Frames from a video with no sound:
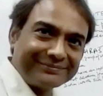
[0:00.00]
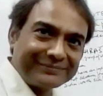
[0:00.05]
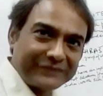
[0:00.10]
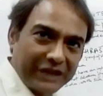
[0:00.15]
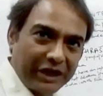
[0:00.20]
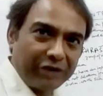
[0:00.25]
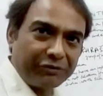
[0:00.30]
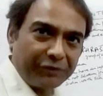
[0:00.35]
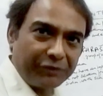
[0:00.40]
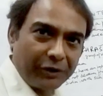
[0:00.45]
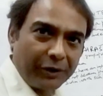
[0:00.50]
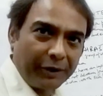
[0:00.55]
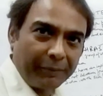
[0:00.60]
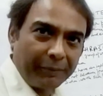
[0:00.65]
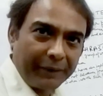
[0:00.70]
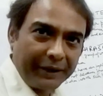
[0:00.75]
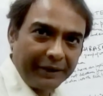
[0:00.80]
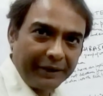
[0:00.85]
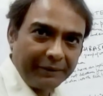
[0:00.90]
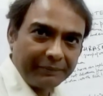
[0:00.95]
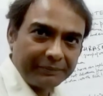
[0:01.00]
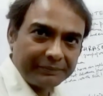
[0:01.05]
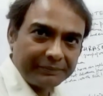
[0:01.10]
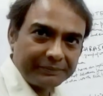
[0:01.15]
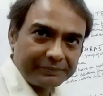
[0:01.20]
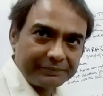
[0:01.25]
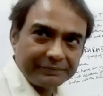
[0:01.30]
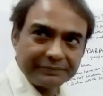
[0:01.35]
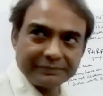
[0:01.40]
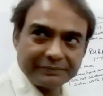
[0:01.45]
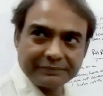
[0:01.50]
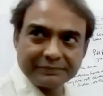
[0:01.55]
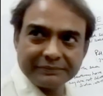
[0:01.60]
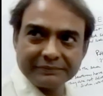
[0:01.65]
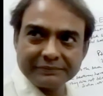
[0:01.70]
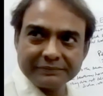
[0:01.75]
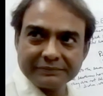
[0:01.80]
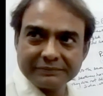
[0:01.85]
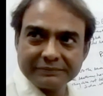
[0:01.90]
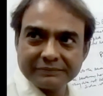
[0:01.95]
Are you following me?
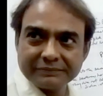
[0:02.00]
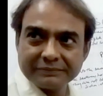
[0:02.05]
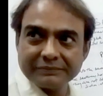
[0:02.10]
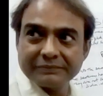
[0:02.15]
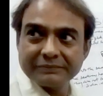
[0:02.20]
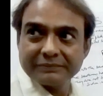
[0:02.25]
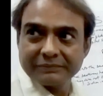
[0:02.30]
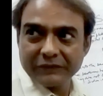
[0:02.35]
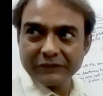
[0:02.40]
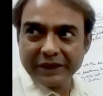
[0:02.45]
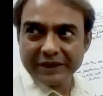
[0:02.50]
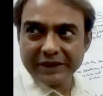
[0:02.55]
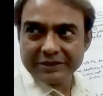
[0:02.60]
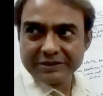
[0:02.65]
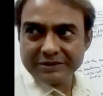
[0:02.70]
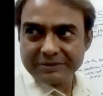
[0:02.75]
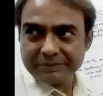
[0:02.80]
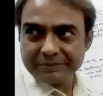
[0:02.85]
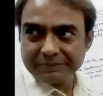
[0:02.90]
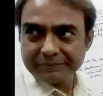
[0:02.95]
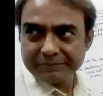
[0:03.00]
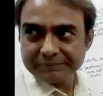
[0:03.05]
Yes?